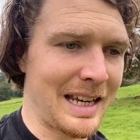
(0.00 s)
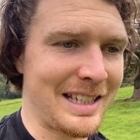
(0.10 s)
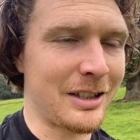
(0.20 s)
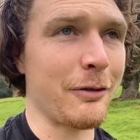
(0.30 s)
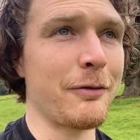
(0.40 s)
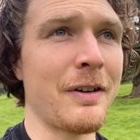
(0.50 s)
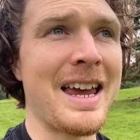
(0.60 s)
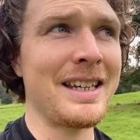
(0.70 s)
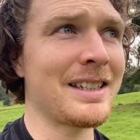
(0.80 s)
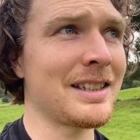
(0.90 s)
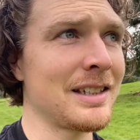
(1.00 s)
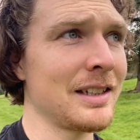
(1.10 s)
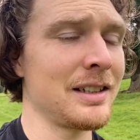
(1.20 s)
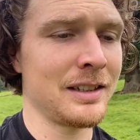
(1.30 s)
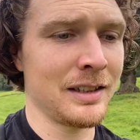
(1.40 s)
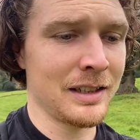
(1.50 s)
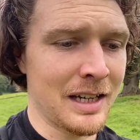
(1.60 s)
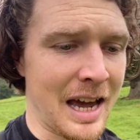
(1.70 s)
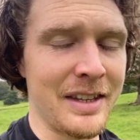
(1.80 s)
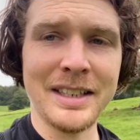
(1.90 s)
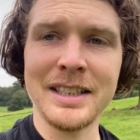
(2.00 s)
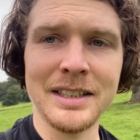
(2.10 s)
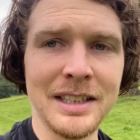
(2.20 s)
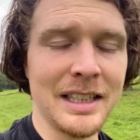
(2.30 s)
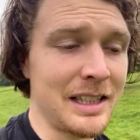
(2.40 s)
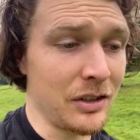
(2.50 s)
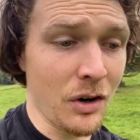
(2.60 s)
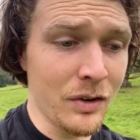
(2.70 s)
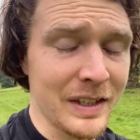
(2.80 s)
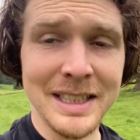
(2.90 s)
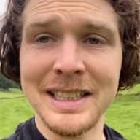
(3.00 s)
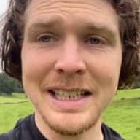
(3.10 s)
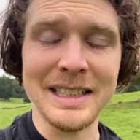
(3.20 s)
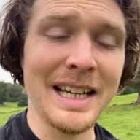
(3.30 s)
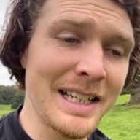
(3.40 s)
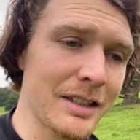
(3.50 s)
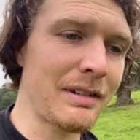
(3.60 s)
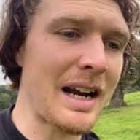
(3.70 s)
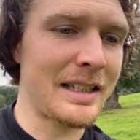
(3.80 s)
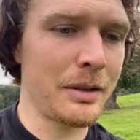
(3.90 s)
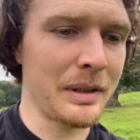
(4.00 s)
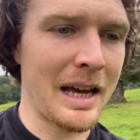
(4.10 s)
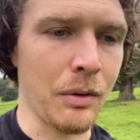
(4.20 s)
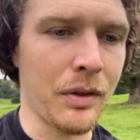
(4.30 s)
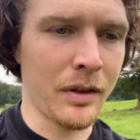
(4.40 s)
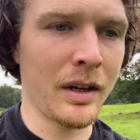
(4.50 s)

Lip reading: is to face, and none of this is easy. Here's the reality with health.